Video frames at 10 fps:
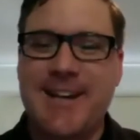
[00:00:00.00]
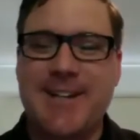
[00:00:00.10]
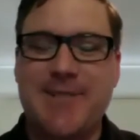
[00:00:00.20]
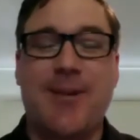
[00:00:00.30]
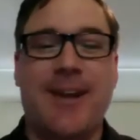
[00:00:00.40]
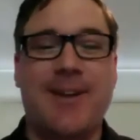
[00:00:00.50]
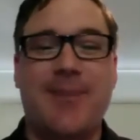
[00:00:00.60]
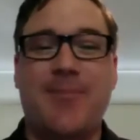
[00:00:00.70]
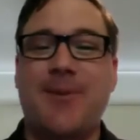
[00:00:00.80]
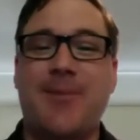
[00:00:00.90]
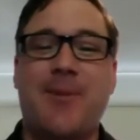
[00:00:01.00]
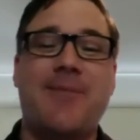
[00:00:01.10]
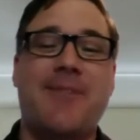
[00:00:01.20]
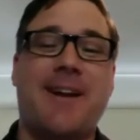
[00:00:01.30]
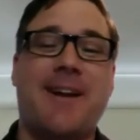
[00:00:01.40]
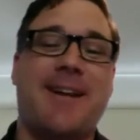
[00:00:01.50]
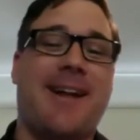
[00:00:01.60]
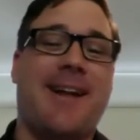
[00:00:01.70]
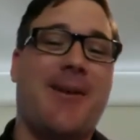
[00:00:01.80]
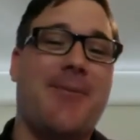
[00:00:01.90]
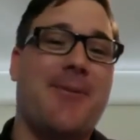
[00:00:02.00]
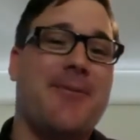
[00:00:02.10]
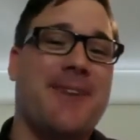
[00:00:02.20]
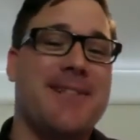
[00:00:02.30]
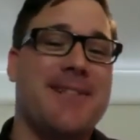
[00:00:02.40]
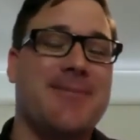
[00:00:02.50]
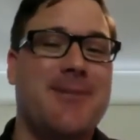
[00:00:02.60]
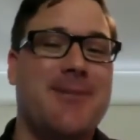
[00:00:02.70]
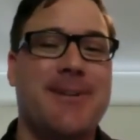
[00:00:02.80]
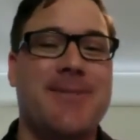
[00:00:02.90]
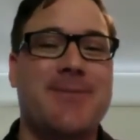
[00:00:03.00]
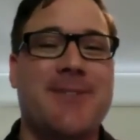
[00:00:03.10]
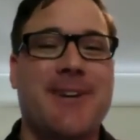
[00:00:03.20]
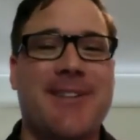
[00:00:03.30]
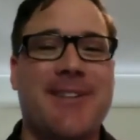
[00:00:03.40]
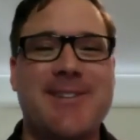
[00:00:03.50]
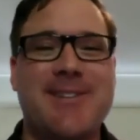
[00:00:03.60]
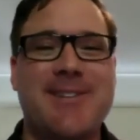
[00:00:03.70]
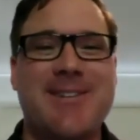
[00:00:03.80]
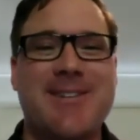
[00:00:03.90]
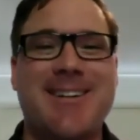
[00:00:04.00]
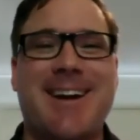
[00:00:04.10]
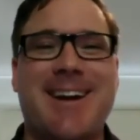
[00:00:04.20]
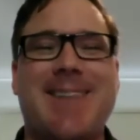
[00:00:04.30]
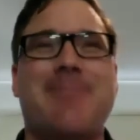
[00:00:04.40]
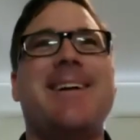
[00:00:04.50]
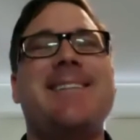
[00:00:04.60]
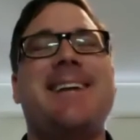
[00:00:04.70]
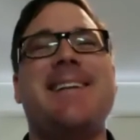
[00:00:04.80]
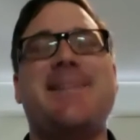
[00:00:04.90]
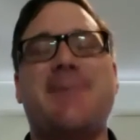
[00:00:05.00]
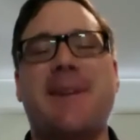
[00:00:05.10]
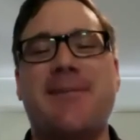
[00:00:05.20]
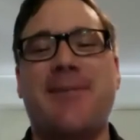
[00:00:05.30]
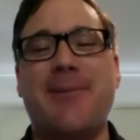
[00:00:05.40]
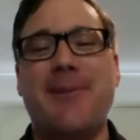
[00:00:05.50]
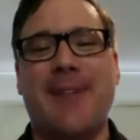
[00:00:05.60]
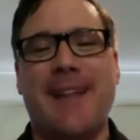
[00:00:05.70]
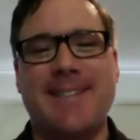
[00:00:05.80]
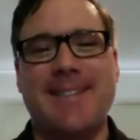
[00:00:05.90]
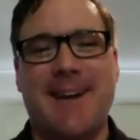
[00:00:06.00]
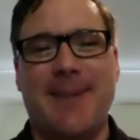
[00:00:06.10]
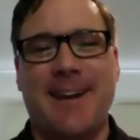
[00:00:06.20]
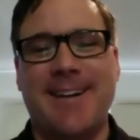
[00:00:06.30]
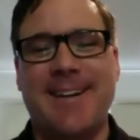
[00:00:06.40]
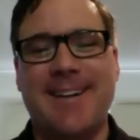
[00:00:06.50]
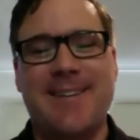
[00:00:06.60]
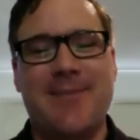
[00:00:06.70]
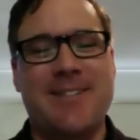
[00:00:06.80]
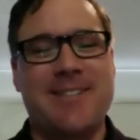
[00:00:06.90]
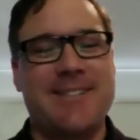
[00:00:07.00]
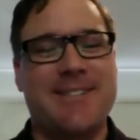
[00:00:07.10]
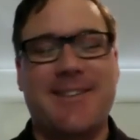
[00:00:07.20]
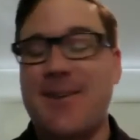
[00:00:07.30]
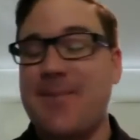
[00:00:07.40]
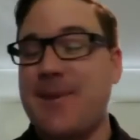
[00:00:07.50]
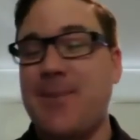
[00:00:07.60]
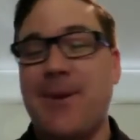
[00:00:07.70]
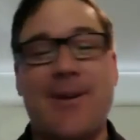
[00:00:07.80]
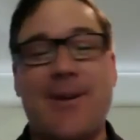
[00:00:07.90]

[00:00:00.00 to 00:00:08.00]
well, like you'll probably find it a lot more fun as well, because we've got the new 10 to 24mm lens coming, which is going to be perfect